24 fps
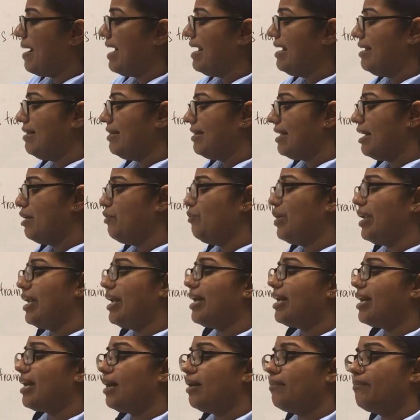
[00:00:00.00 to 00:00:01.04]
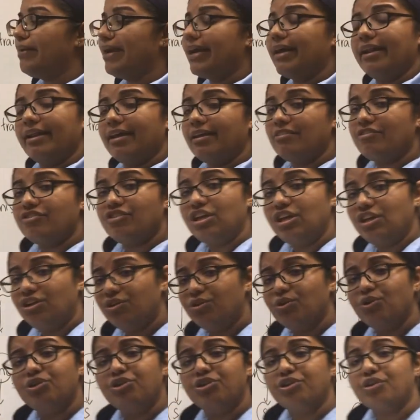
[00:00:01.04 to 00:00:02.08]
by the time when I come back and I'll see
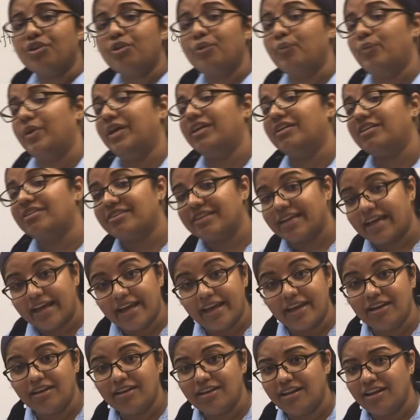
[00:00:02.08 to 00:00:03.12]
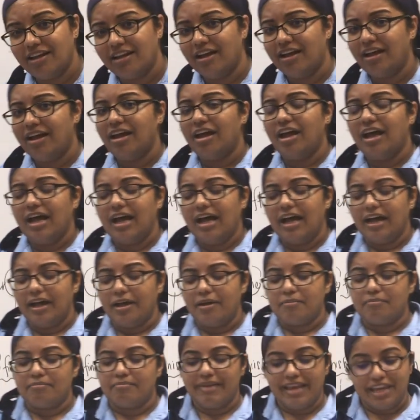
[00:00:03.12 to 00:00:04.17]
you during week 10,
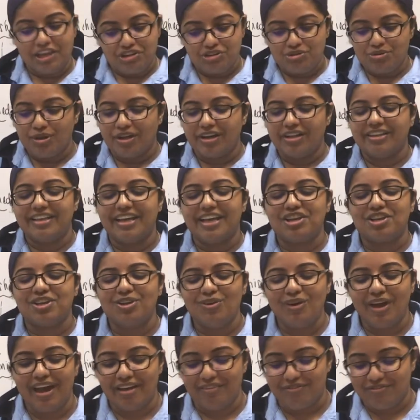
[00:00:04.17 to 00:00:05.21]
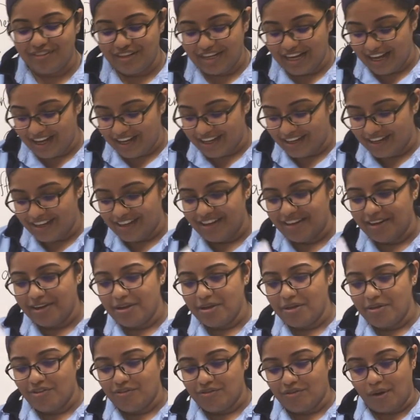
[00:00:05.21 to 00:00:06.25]
make sure that you have done
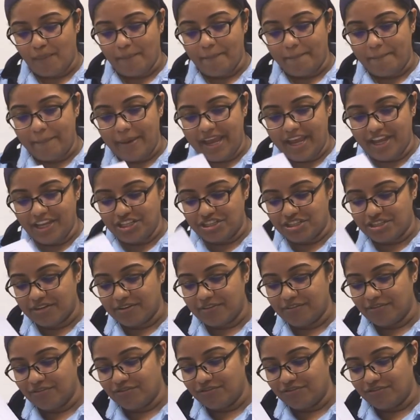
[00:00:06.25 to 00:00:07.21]
from page